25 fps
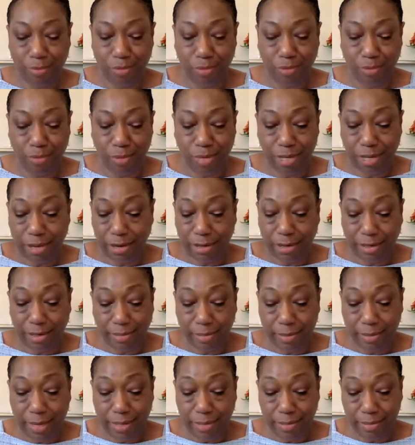
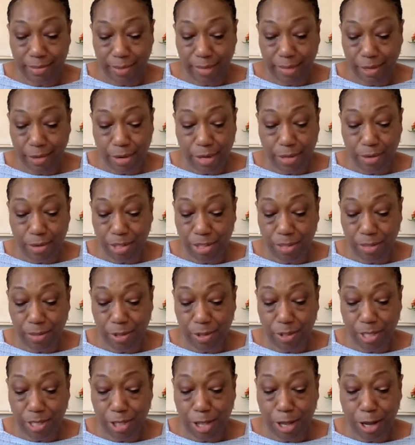my graduate
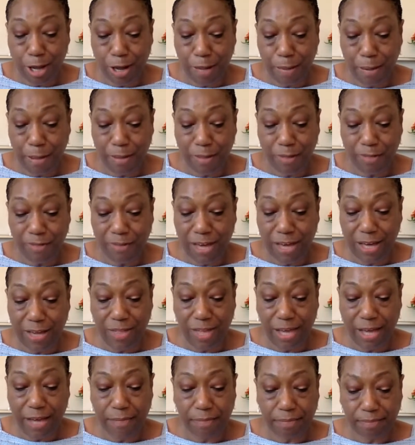seminars, I talk about the fact
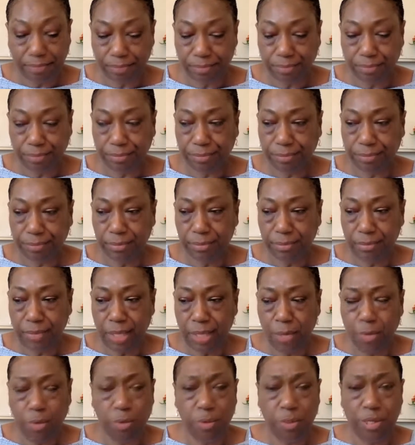that
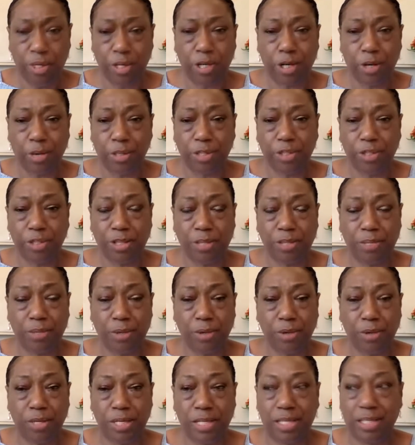when we go into
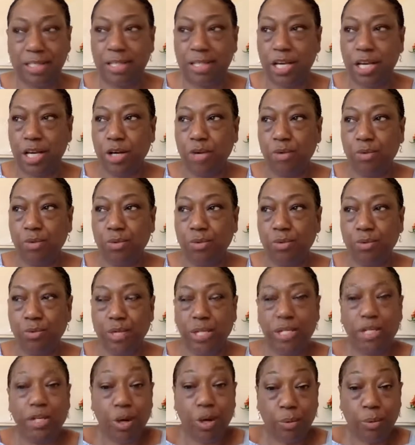communities, we
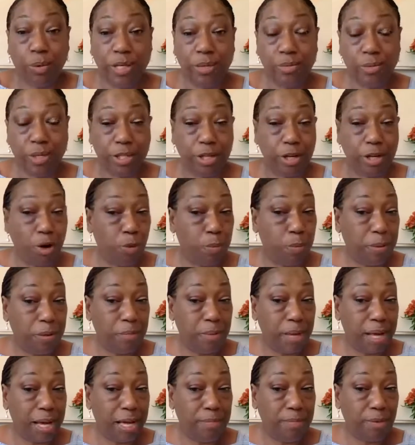go in with an open
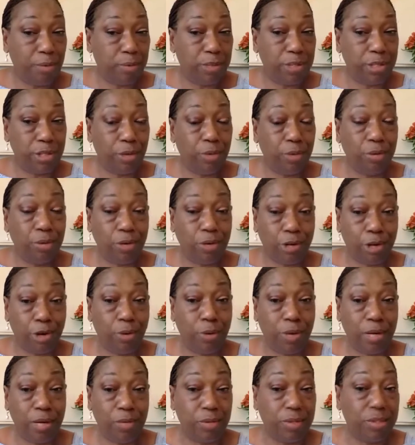mind, but we don't go
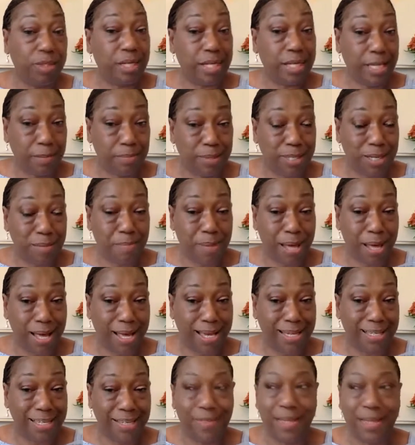in with an empty
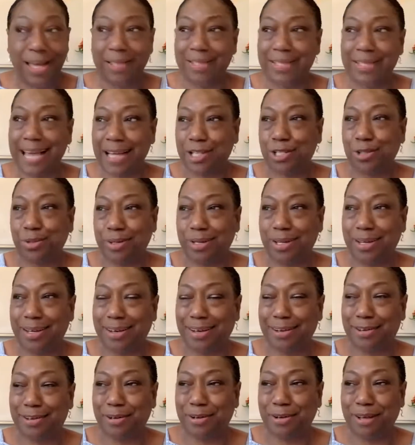mind. And that's actually
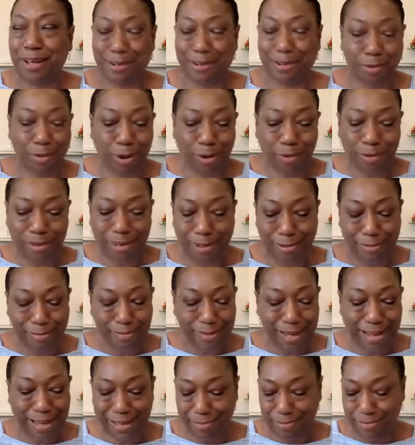a quote, and
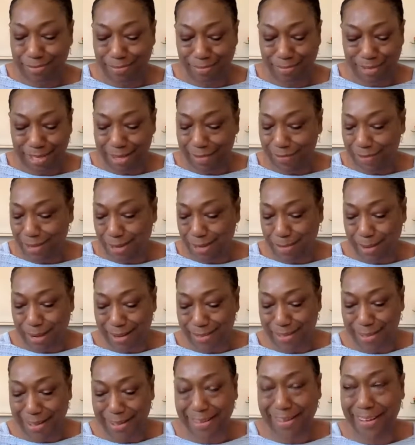I can give anybody
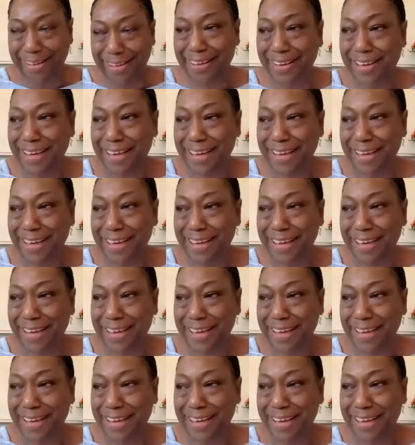that's